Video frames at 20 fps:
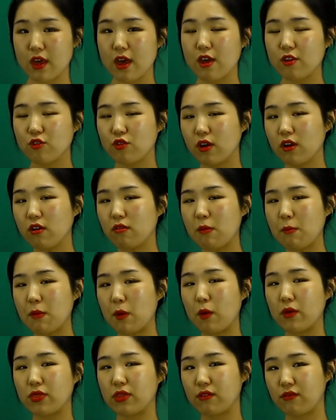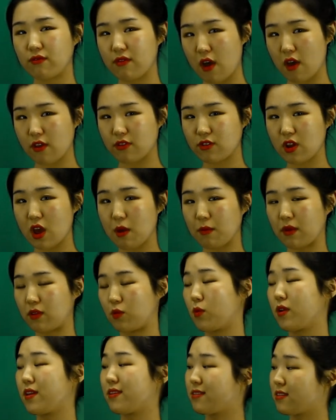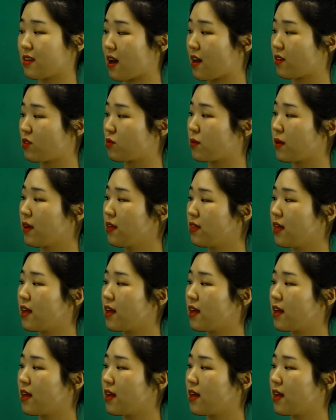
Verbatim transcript: Try to remember what the first term is, what it starts with,